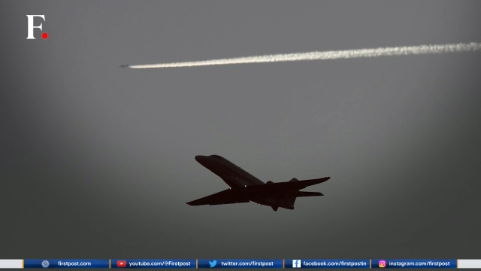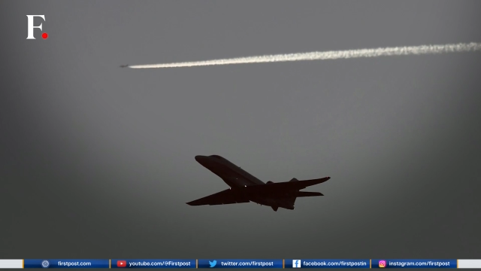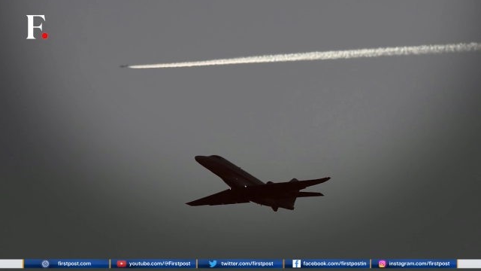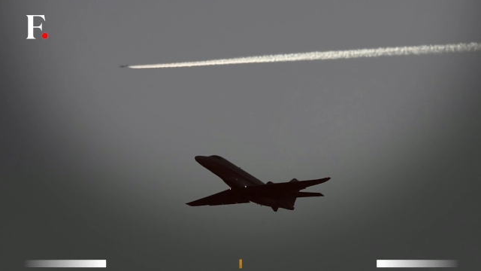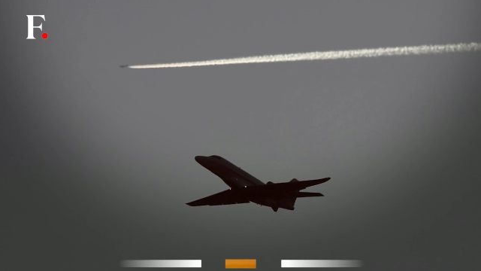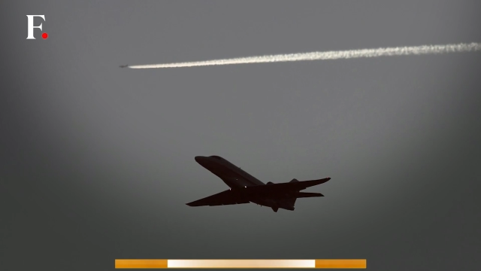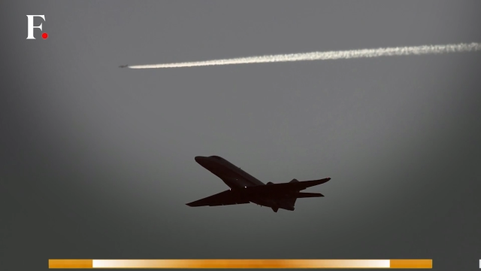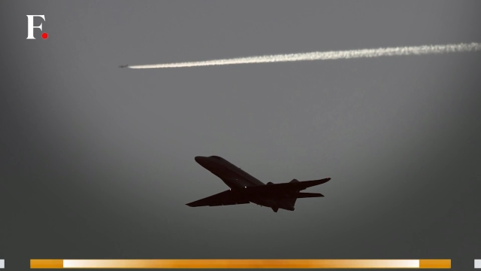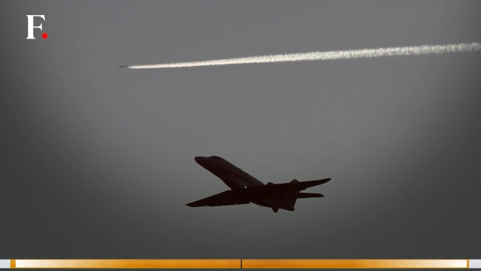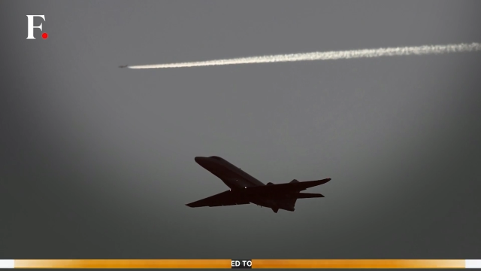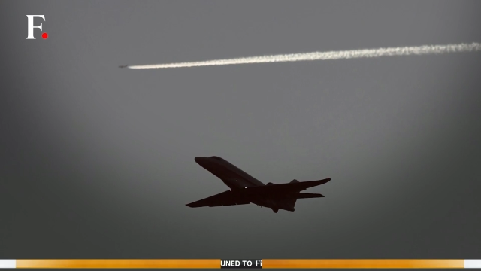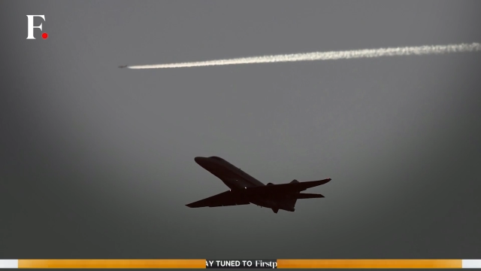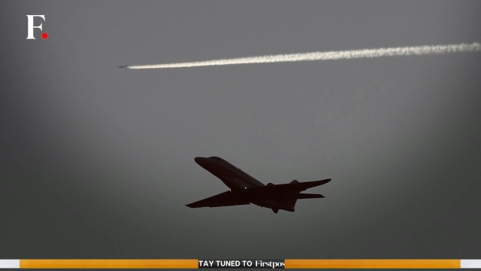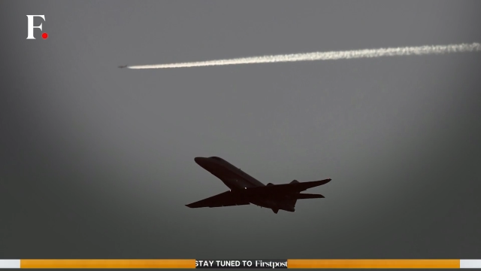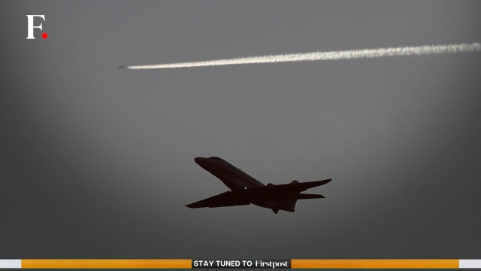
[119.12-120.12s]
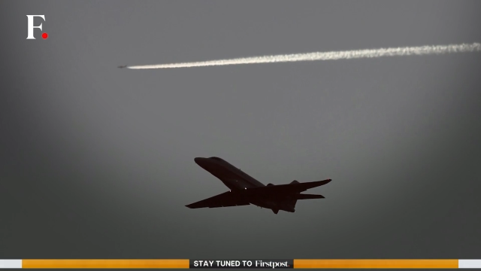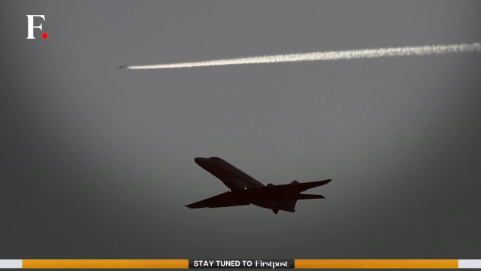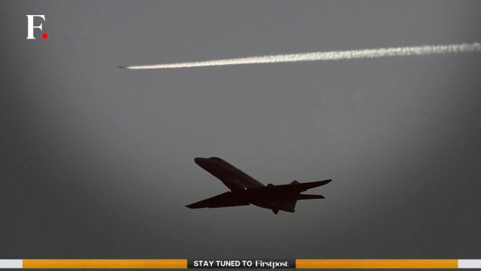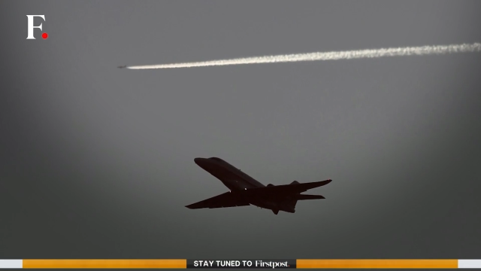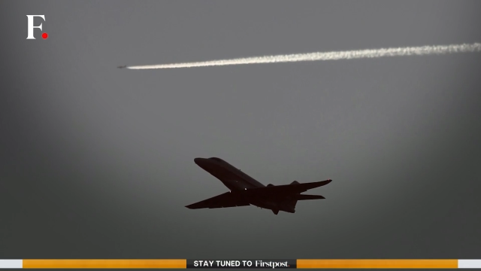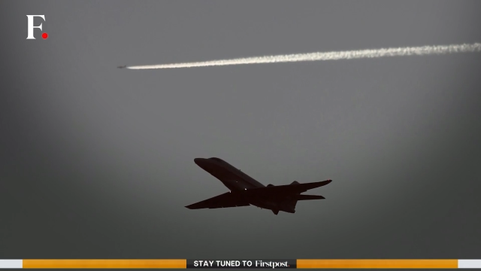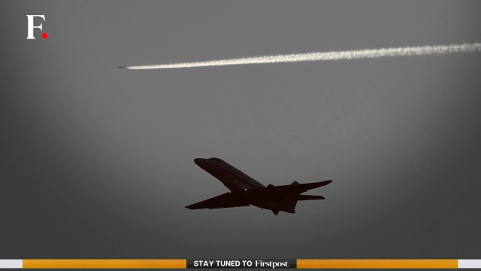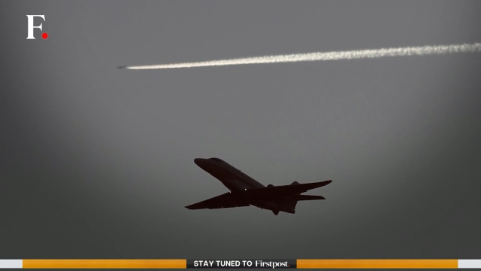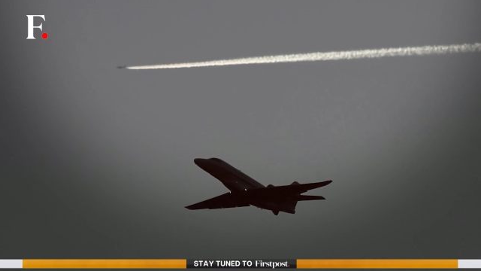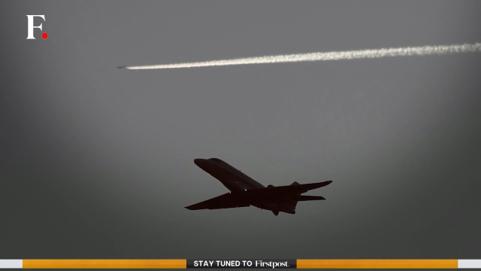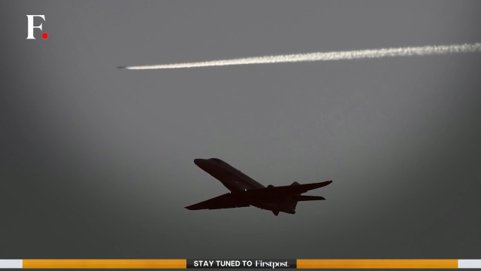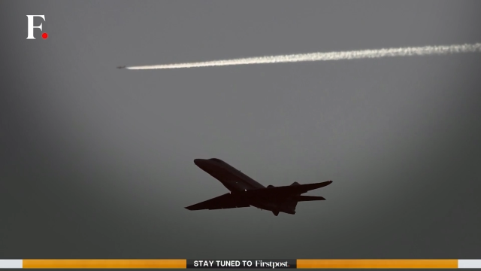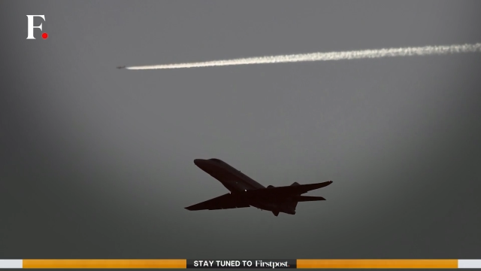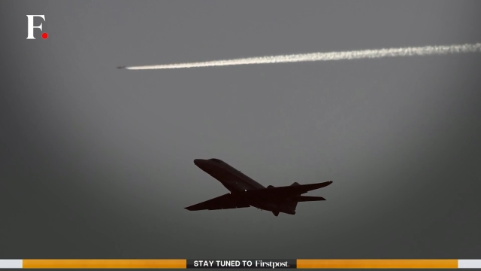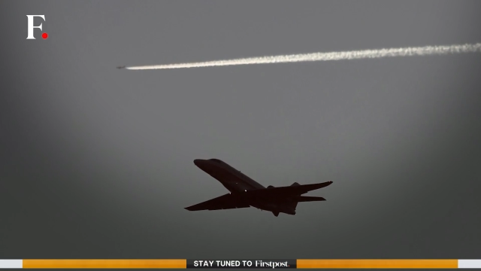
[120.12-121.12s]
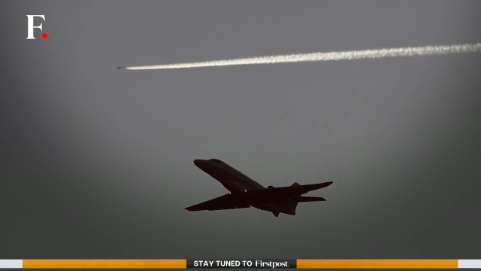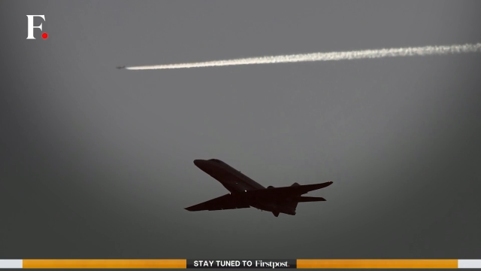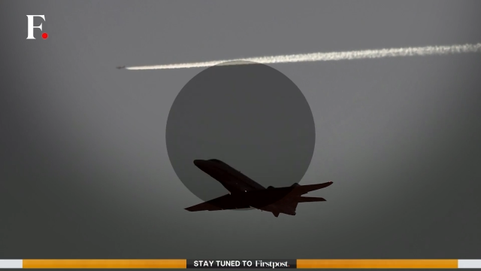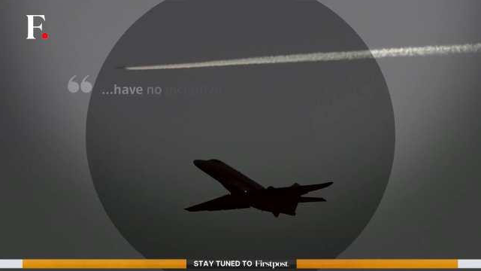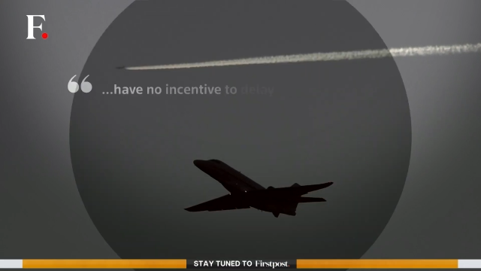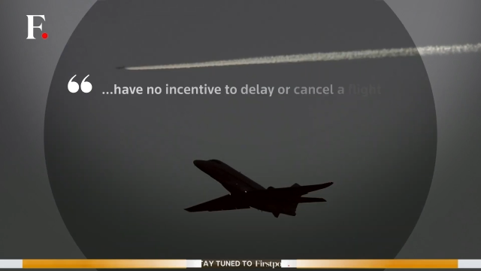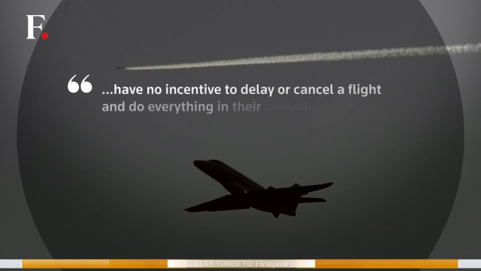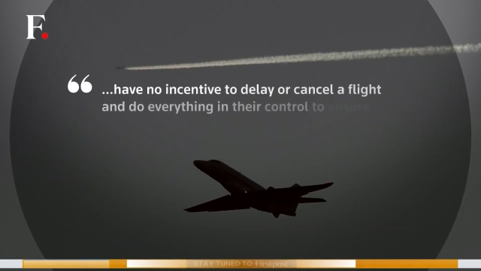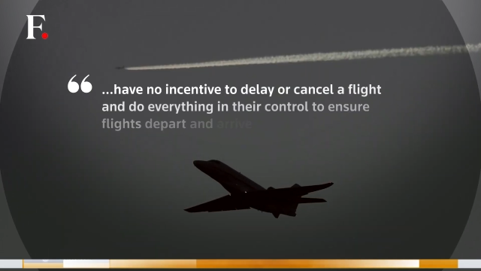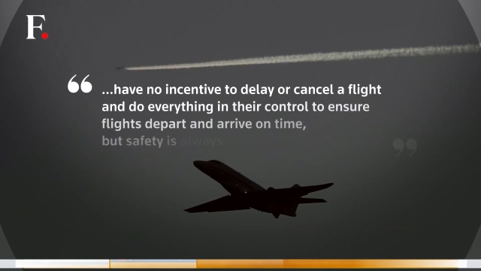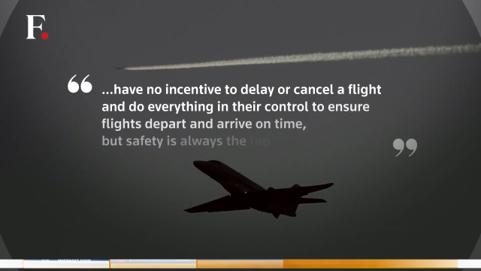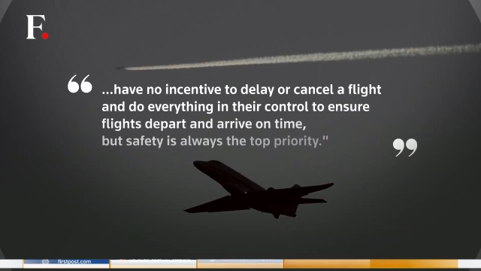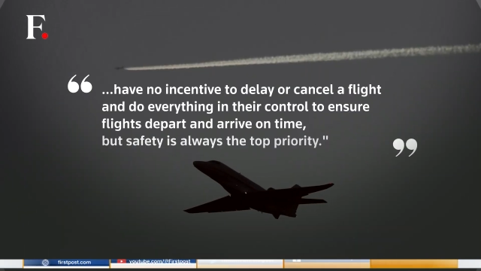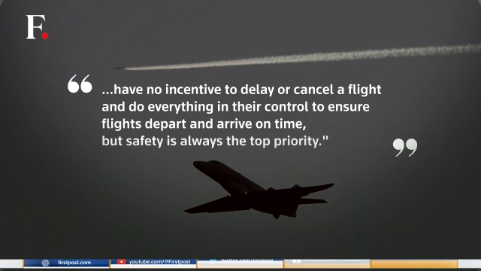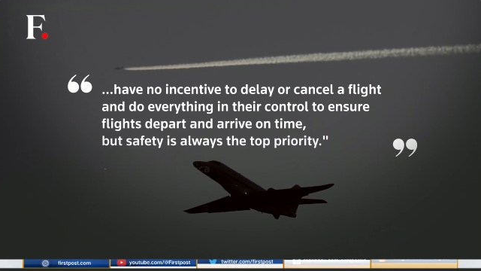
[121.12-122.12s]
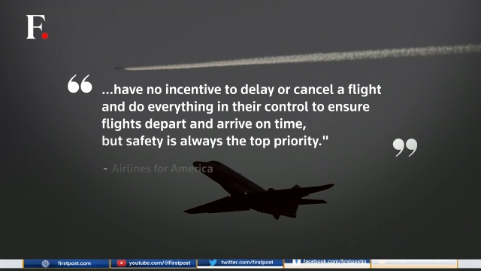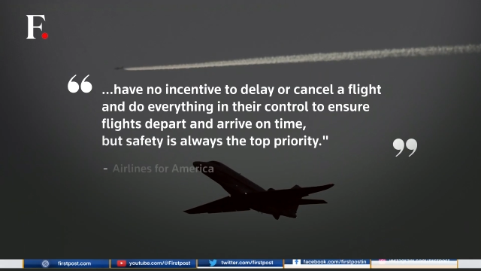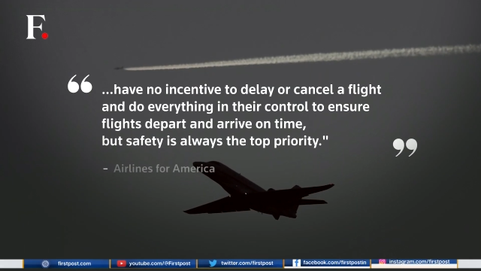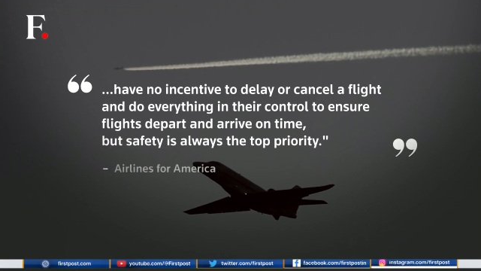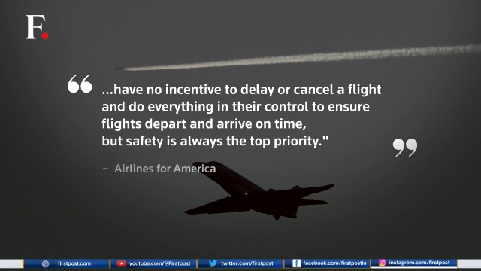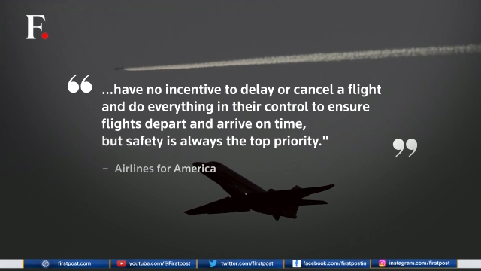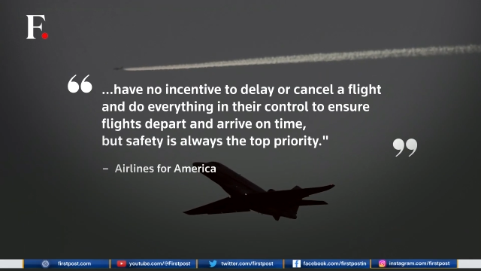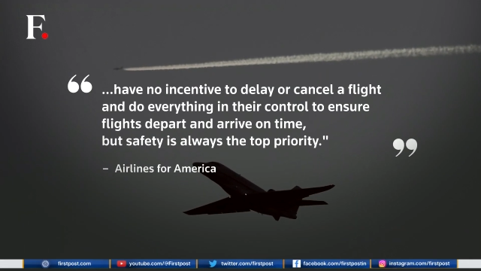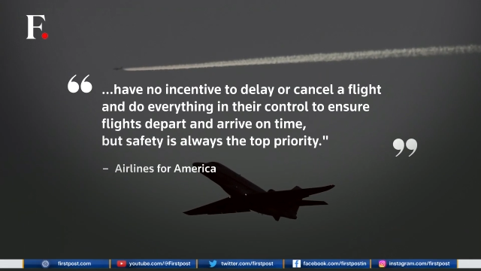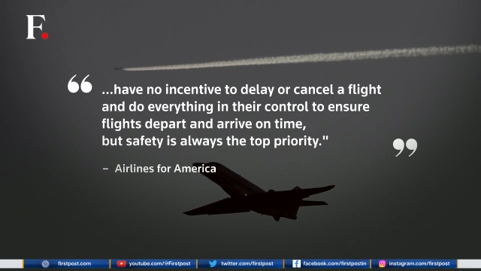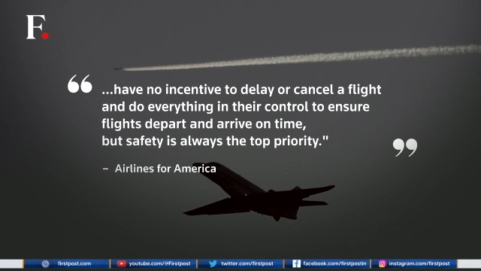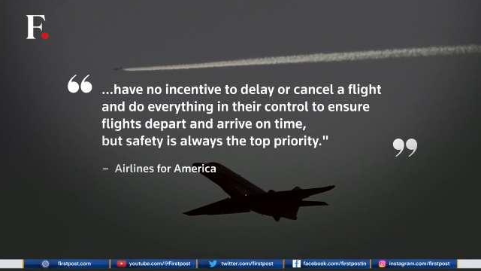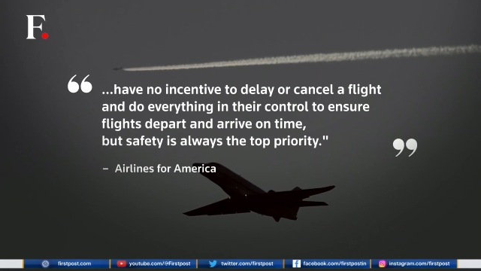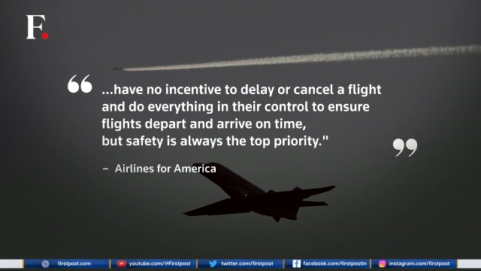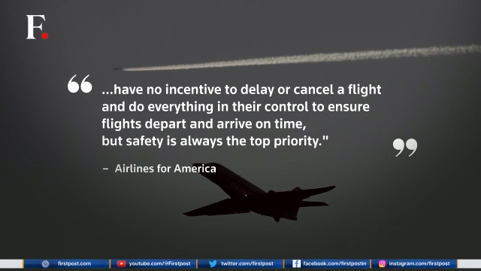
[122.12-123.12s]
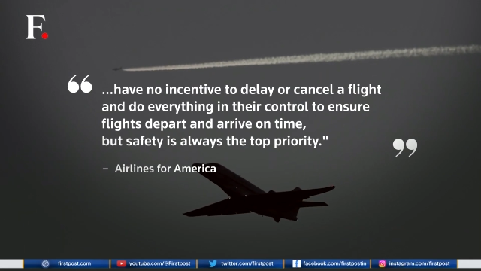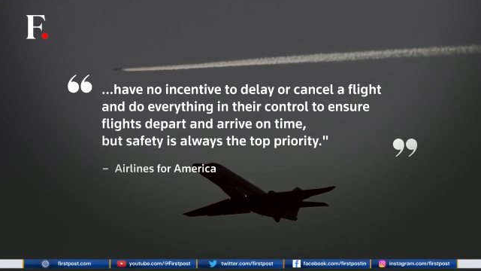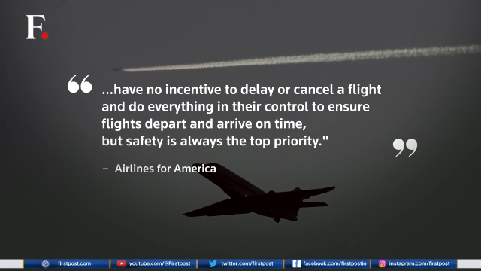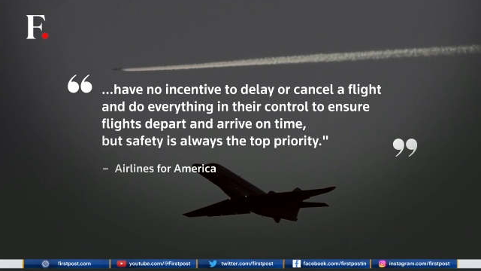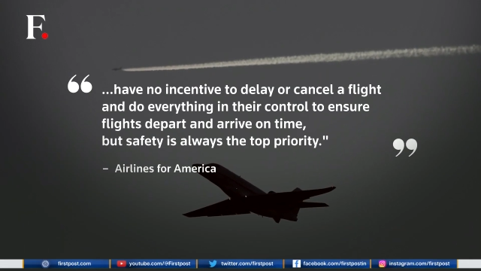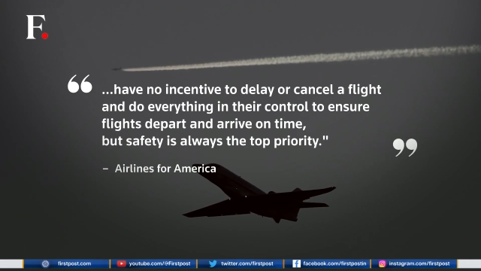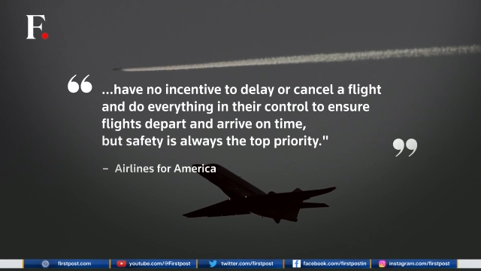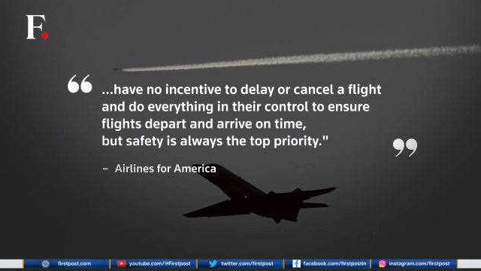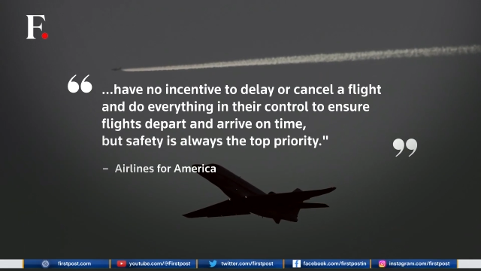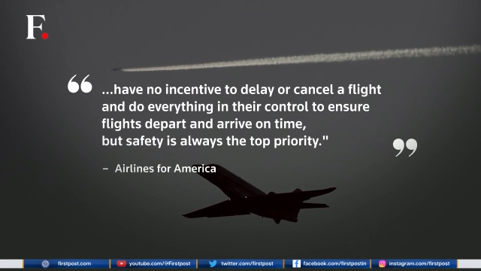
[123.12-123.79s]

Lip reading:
No face is visible, so there are no lips to read.